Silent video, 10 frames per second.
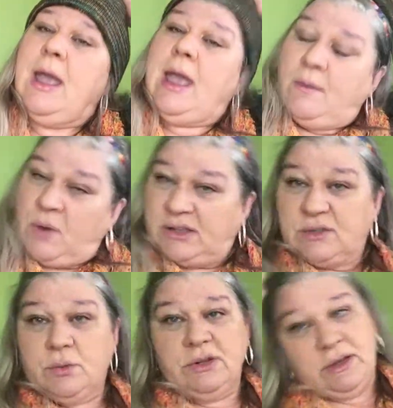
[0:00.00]
And
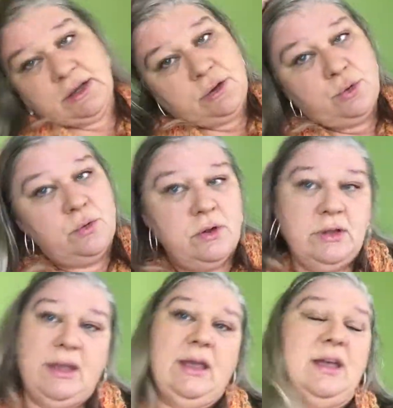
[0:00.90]
what's really
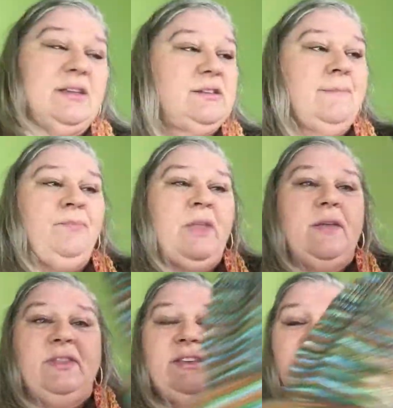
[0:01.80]
cool is
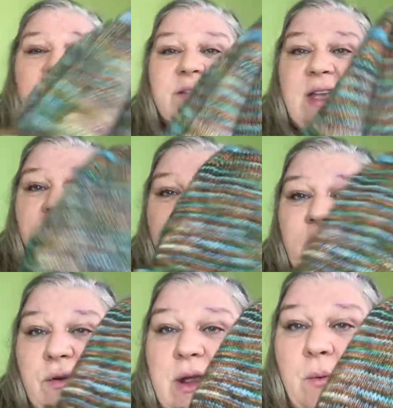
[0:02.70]
this is a
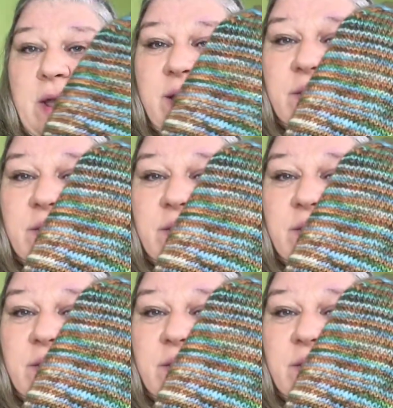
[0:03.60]
fingering weight,